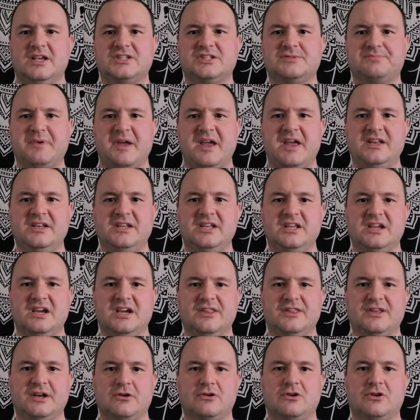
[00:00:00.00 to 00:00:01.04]
expanding
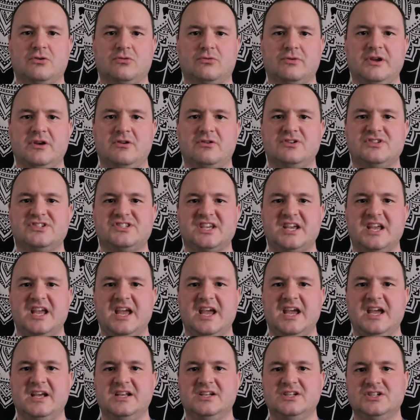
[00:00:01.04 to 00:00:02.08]
uh, their careers,
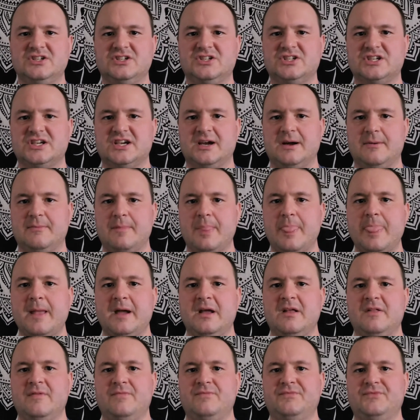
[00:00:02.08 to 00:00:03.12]
and um,
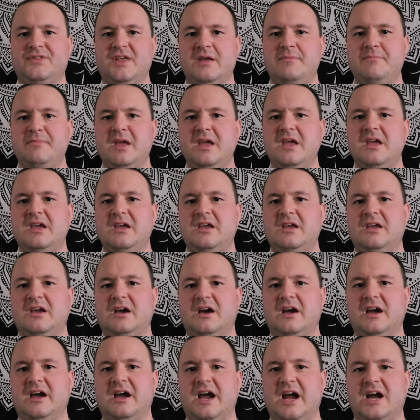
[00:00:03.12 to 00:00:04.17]
they
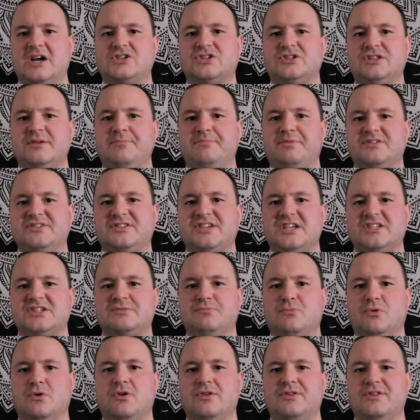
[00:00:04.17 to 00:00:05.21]
may uh, actually
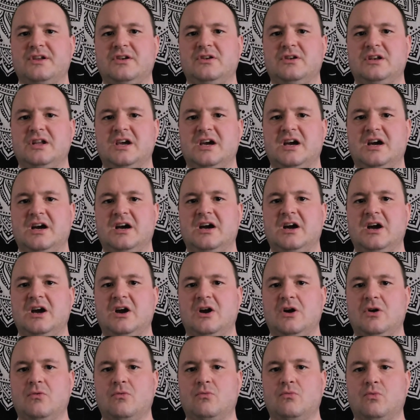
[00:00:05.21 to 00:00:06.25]
possess more than uh,
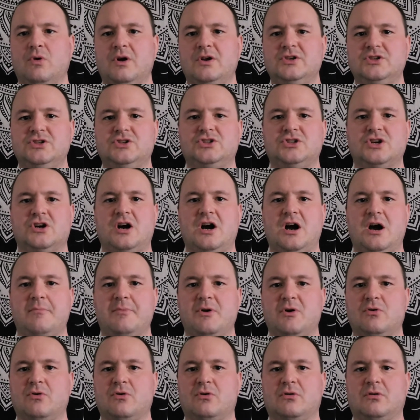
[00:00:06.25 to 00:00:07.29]
one
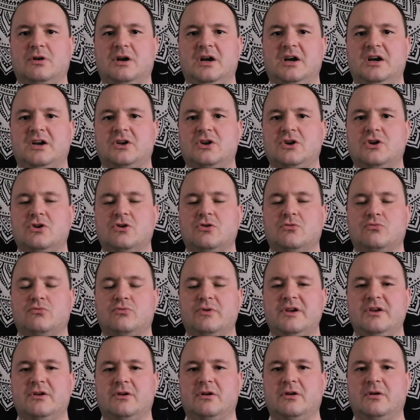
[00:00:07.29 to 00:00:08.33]
job or uh,
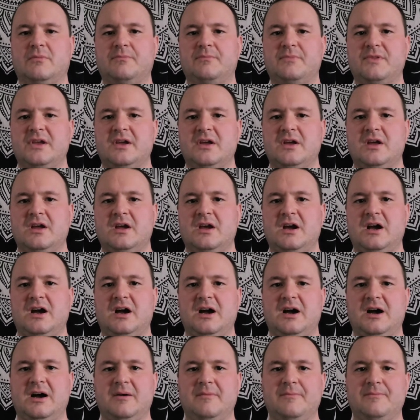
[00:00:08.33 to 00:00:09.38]
career.
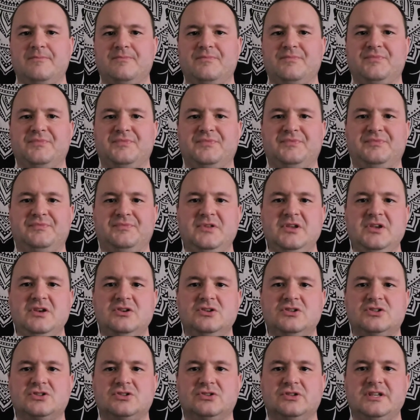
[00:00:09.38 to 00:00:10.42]
Um,
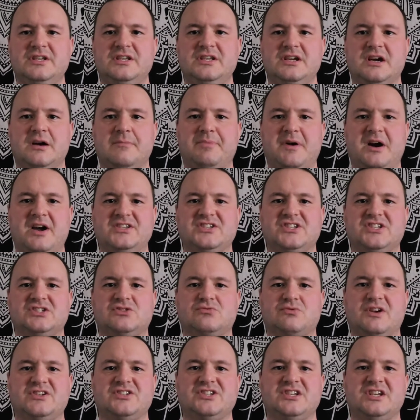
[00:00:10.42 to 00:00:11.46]
usually, uh,
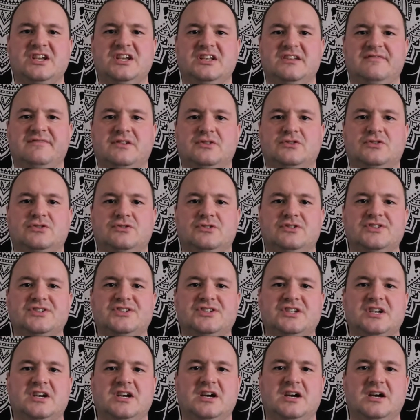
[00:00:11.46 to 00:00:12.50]
Pisces rising
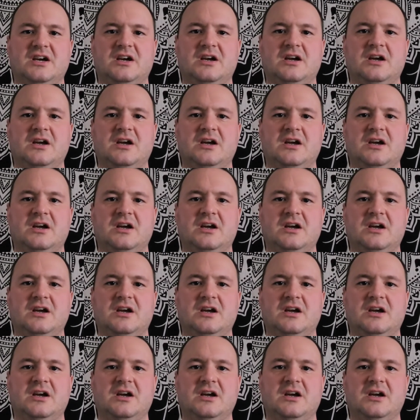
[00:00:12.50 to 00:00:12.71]
individuals